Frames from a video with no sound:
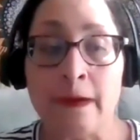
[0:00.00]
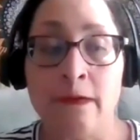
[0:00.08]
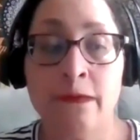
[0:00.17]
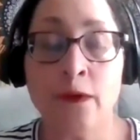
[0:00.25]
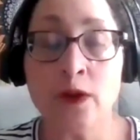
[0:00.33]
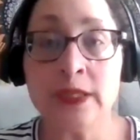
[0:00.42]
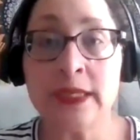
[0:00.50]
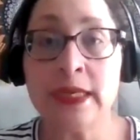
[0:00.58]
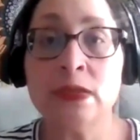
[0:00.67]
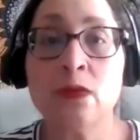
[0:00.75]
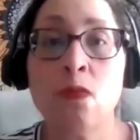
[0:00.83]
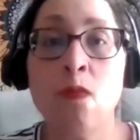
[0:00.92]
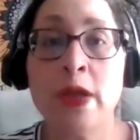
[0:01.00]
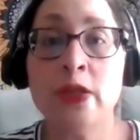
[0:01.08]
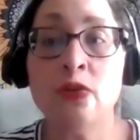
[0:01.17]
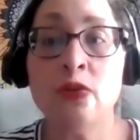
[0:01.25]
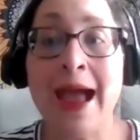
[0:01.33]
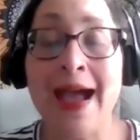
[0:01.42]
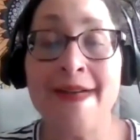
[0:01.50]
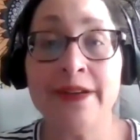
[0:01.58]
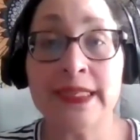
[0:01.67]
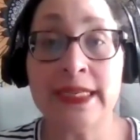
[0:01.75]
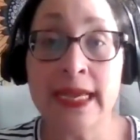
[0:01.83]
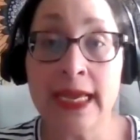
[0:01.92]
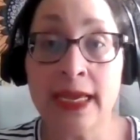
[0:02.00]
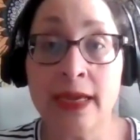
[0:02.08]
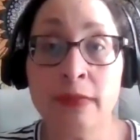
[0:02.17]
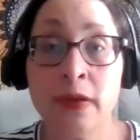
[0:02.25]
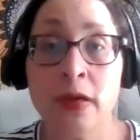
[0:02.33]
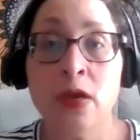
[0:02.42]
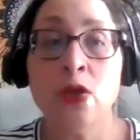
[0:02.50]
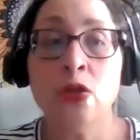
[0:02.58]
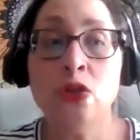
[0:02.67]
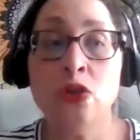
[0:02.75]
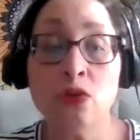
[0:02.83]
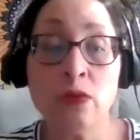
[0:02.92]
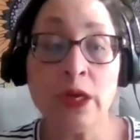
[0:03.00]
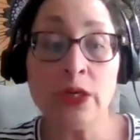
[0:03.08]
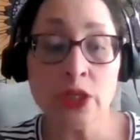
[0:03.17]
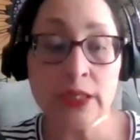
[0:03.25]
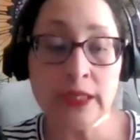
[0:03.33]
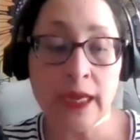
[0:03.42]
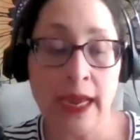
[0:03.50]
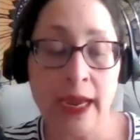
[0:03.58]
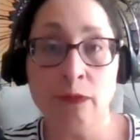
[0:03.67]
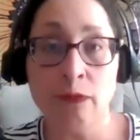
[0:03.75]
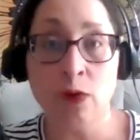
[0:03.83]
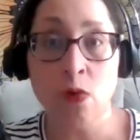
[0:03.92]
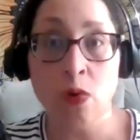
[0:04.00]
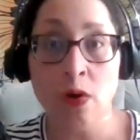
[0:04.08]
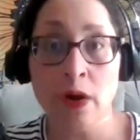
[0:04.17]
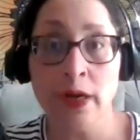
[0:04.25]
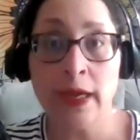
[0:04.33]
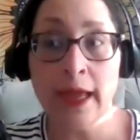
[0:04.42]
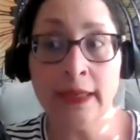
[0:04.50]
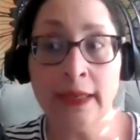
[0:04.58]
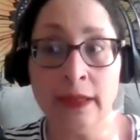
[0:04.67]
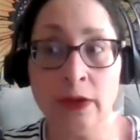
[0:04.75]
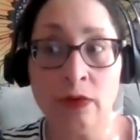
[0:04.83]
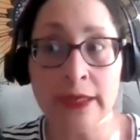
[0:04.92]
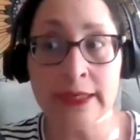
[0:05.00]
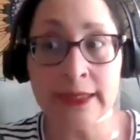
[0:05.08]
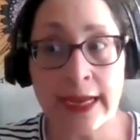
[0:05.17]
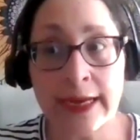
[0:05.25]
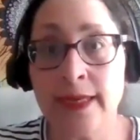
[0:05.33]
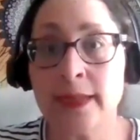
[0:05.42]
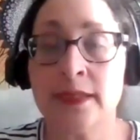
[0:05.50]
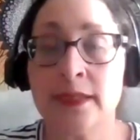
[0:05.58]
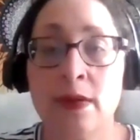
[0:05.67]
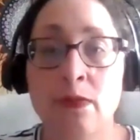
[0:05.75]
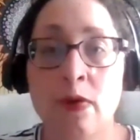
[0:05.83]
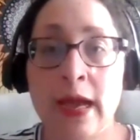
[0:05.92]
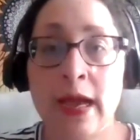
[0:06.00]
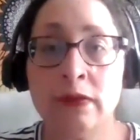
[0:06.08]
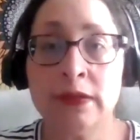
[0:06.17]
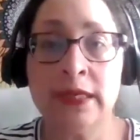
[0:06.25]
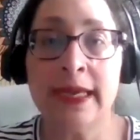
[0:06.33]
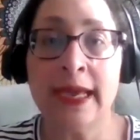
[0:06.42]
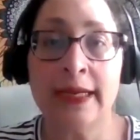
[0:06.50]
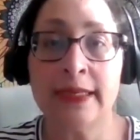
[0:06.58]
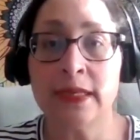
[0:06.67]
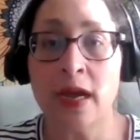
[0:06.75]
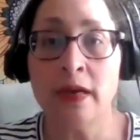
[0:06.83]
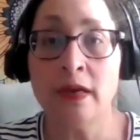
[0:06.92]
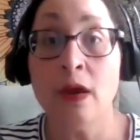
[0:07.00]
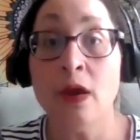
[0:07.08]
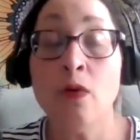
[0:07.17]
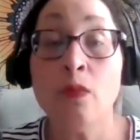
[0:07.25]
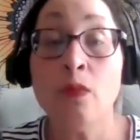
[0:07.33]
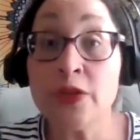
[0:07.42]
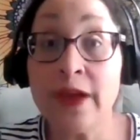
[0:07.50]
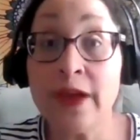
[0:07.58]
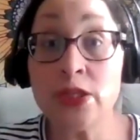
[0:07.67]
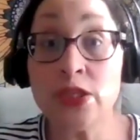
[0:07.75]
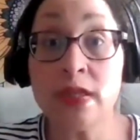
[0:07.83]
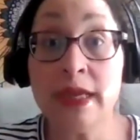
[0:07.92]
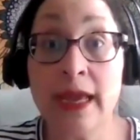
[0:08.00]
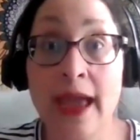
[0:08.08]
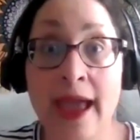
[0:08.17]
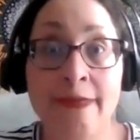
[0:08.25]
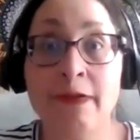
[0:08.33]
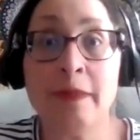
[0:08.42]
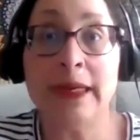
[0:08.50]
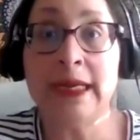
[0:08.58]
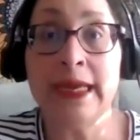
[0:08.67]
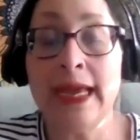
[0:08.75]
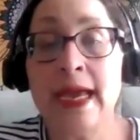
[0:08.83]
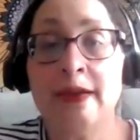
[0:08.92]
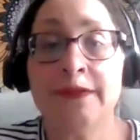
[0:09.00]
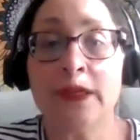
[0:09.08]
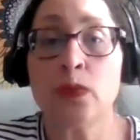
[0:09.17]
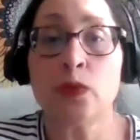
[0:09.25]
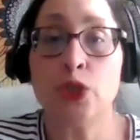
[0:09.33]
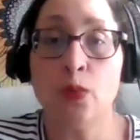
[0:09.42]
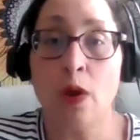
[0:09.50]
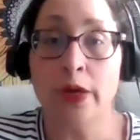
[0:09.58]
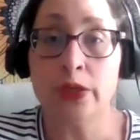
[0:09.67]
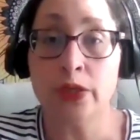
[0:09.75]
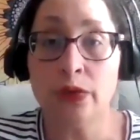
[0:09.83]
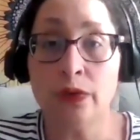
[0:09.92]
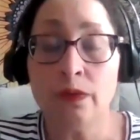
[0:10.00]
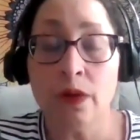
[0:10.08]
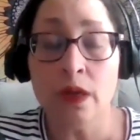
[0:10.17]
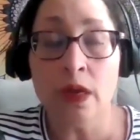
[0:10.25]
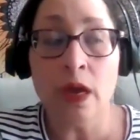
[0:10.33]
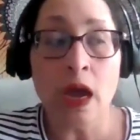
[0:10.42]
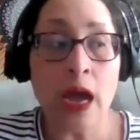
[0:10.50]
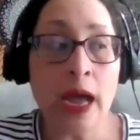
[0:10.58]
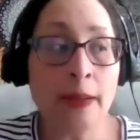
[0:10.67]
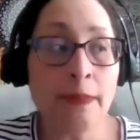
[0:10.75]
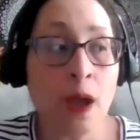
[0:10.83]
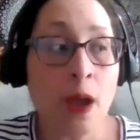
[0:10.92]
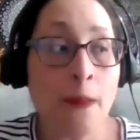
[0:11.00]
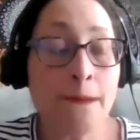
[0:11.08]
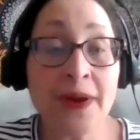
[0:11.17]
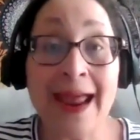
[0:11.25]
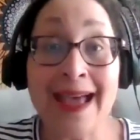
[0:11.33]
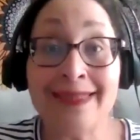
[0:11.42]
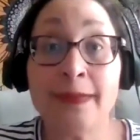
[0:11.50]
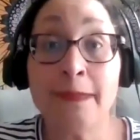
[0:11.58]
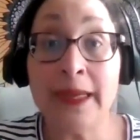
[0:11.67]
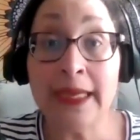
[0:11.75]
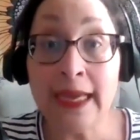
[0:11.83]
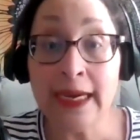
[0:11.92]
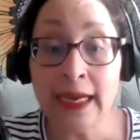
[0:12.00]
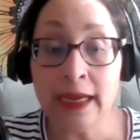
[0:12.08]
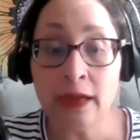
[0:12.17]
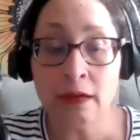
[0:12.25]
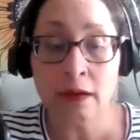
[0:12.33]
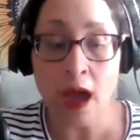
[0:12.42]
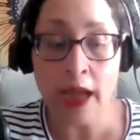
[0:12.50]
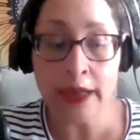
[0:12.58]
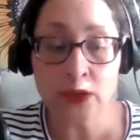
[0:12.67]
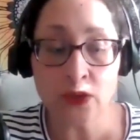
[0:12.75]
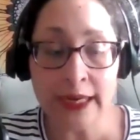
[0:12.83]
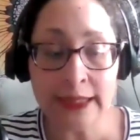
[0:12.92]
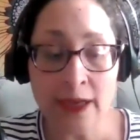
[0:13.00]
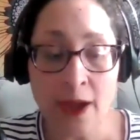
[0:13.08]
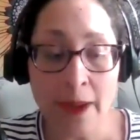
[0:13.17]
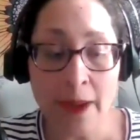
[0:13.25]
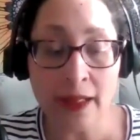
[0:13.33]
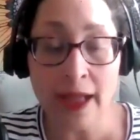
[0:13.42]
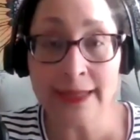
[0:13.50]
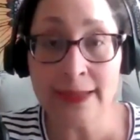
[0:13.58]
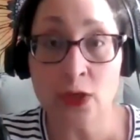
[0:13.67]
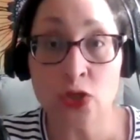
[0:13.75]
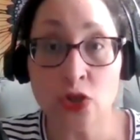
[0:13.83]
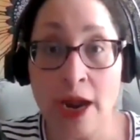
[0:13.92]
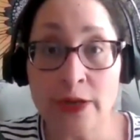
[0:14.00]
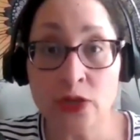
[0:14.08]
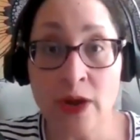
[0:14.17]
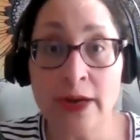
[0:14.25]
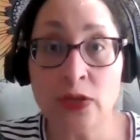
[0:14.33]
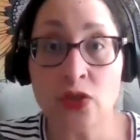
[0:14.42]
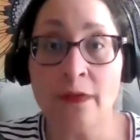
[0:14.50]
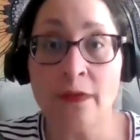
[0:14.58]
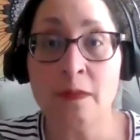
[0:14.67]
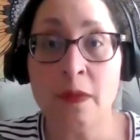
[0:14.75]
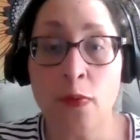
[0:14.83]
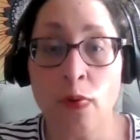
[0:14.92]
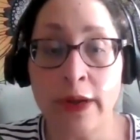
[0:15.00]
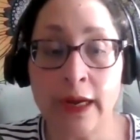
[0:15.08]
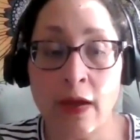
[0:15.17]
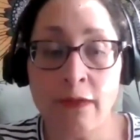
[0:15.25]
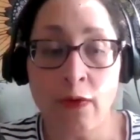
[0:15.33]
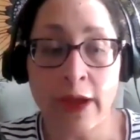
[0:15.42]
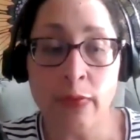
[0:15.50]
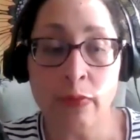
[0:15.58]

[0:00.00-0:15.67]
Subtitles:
Versus when you have a team, you can just hit record and literally send it to someone else and get it done, which eventually everybody can if that's what you want to do. But at the beginning, I try to tell my clients, I try to start from a point of, okay,